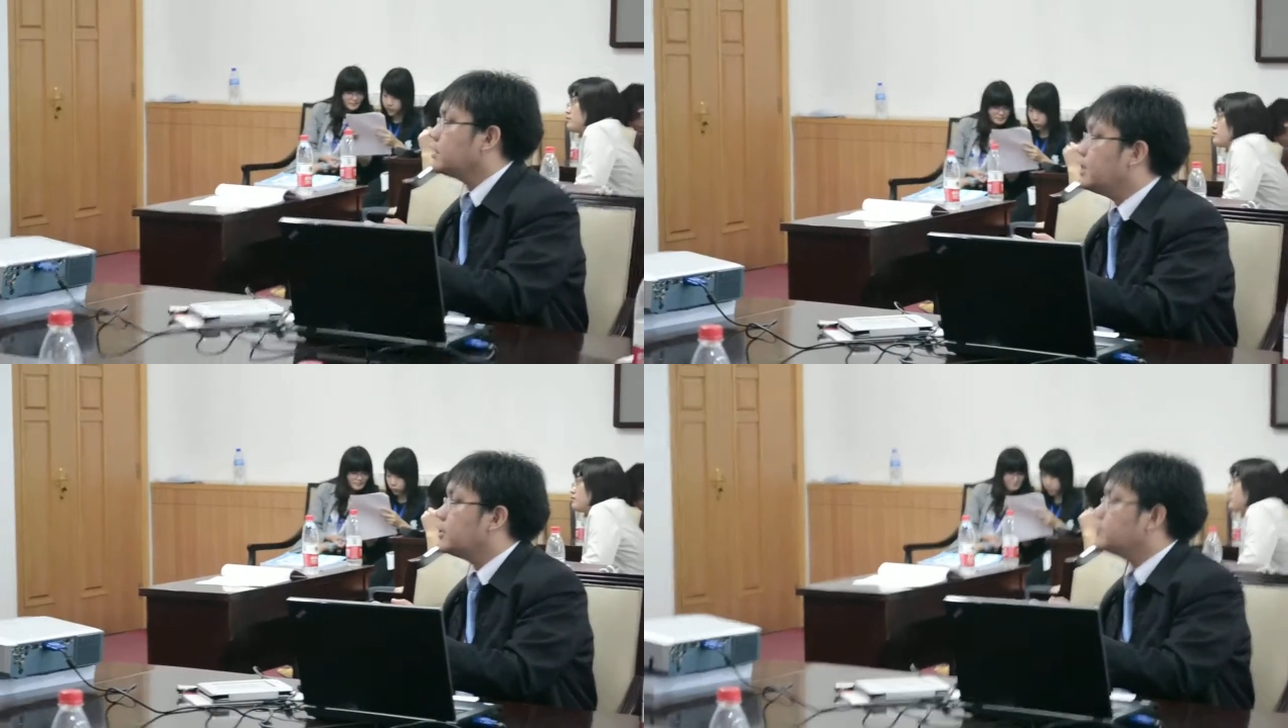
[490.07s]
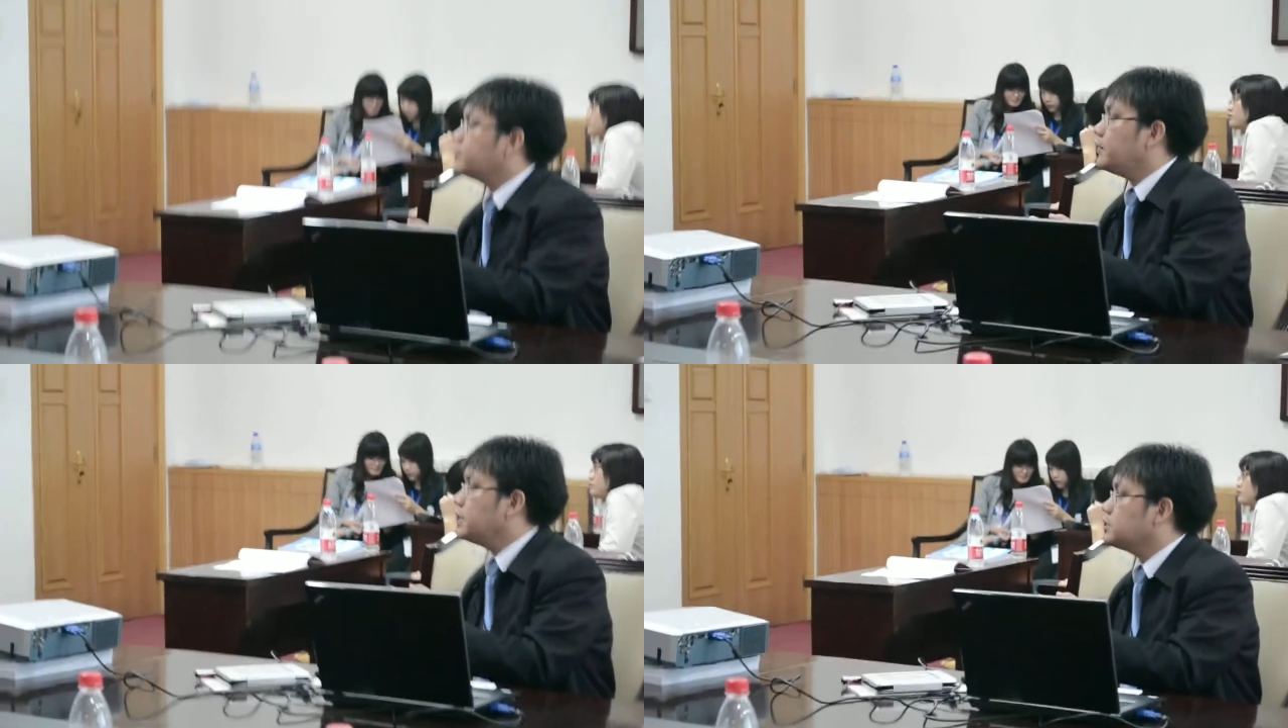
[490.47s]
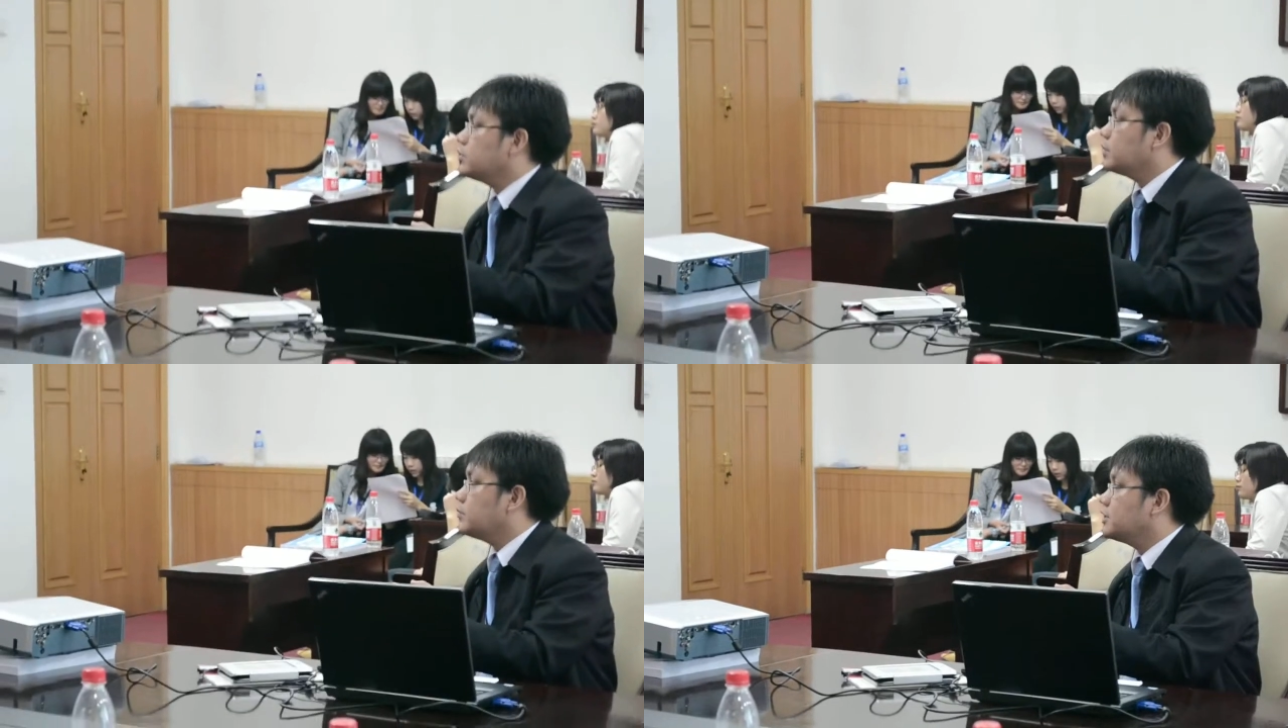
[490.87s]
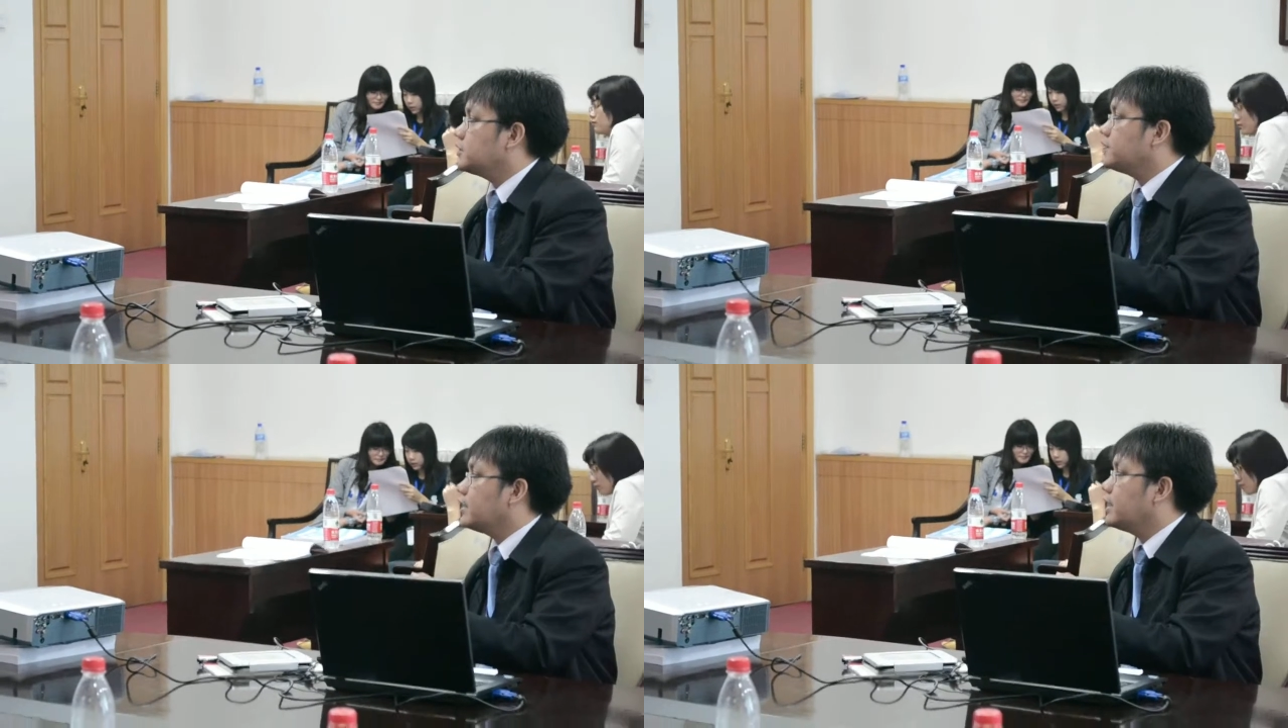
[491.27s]
than face or
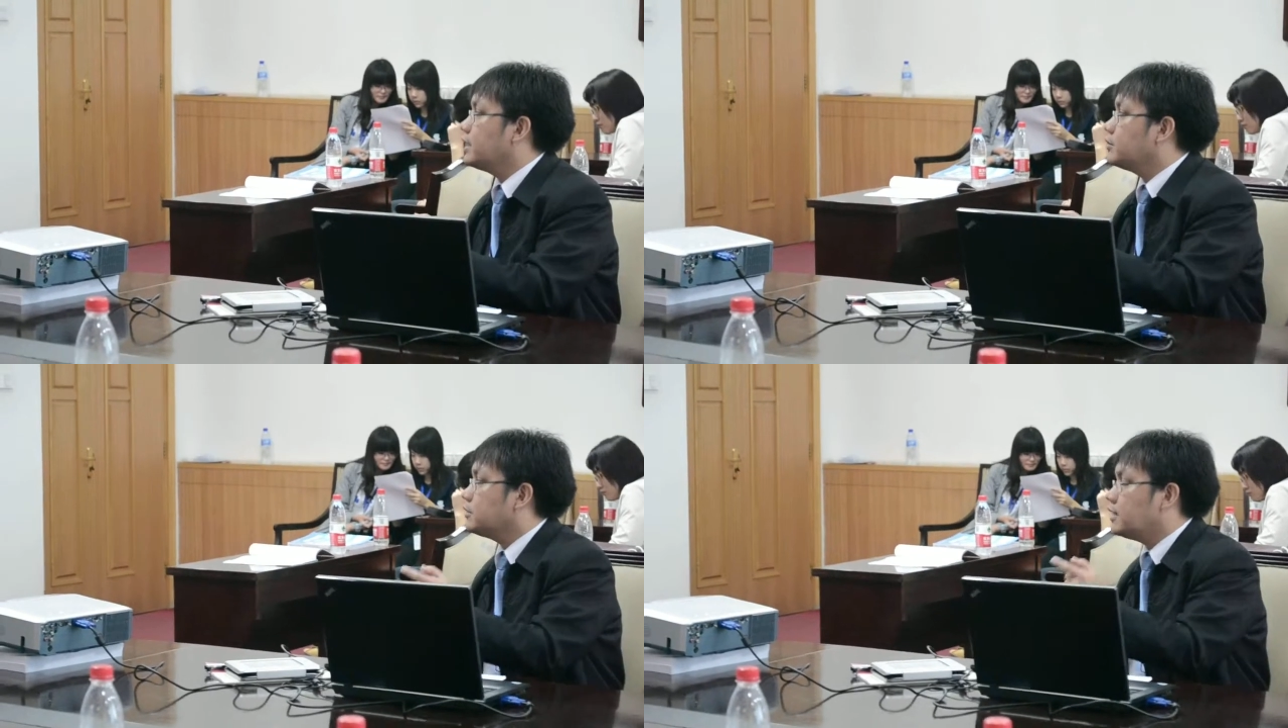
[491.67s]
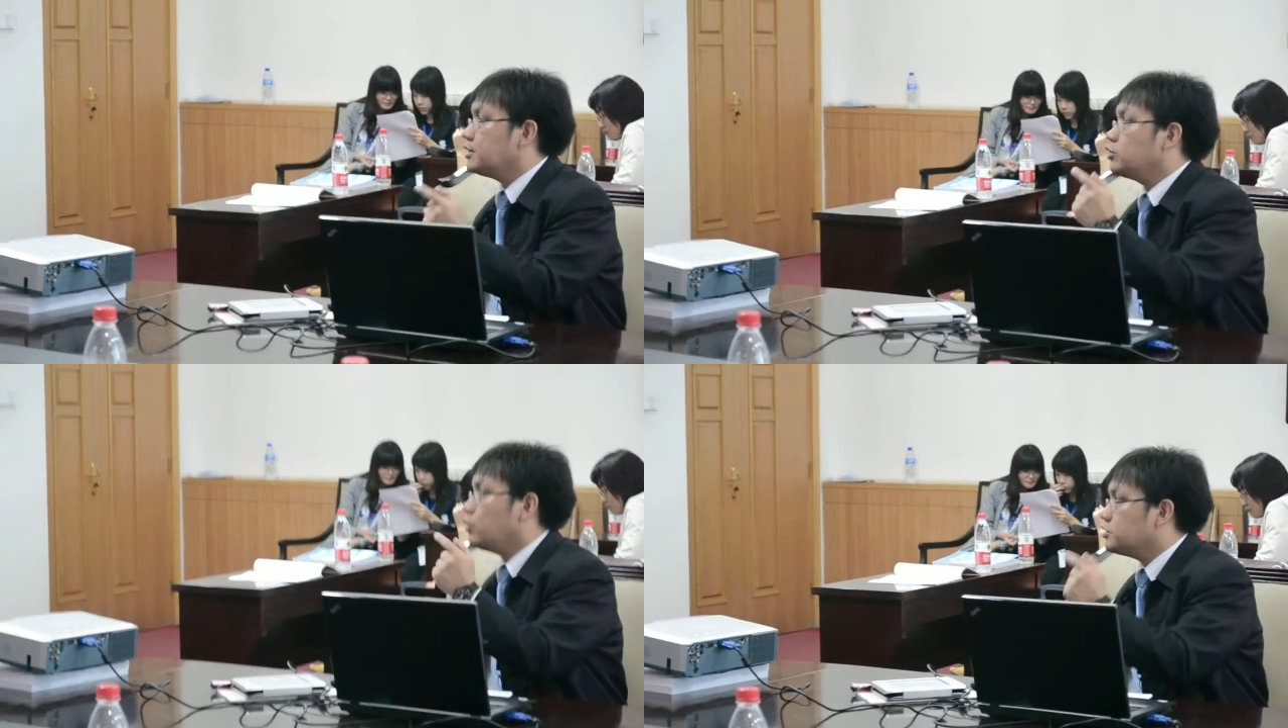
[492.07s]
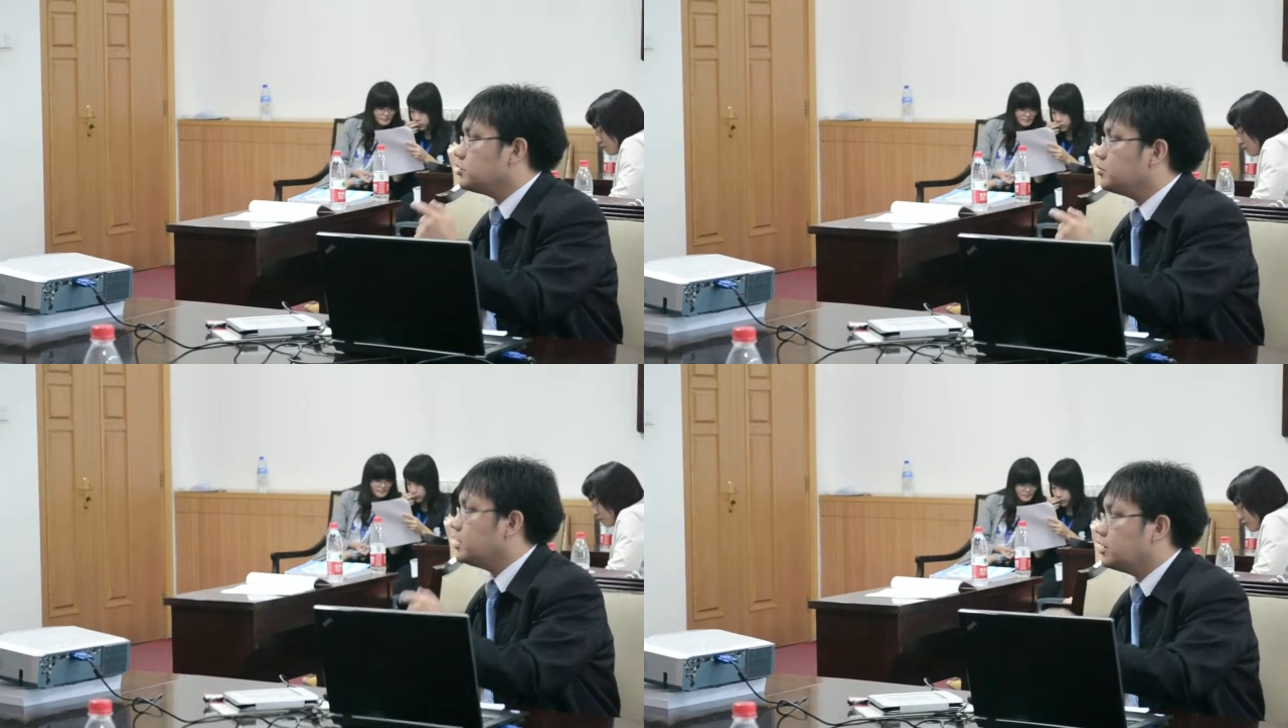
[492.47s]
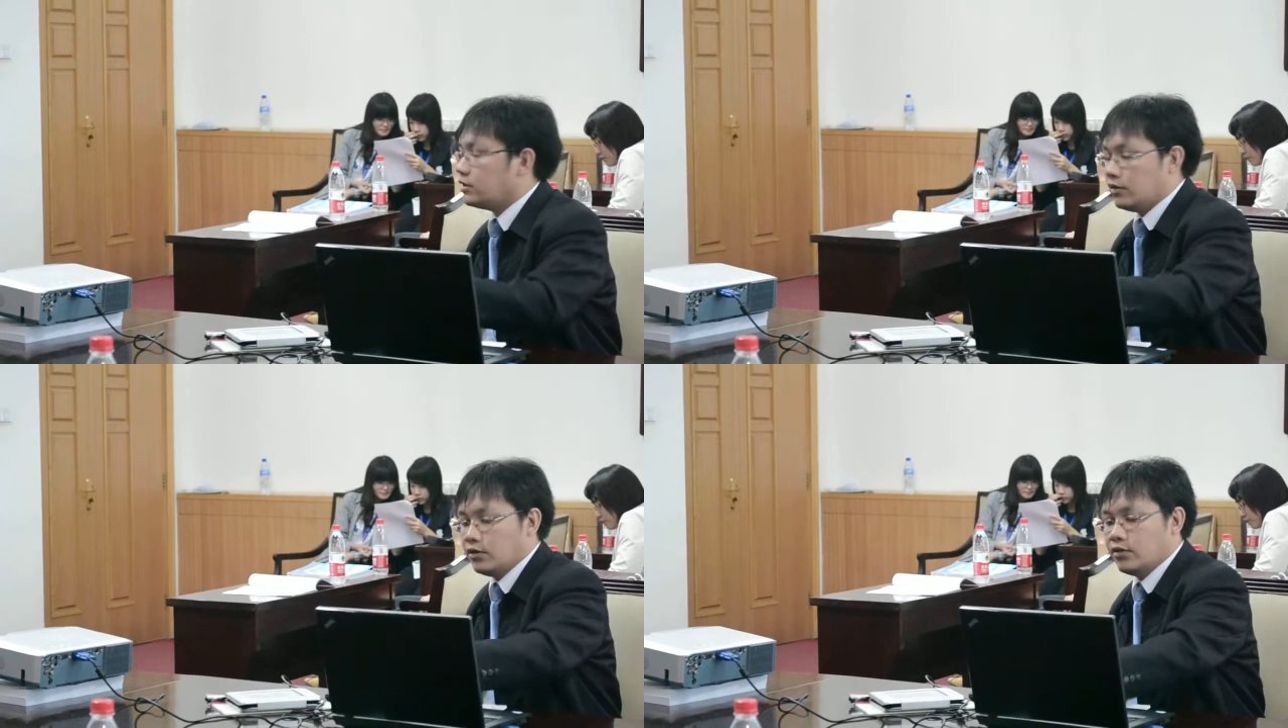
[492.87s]
butterfly, and that also bigger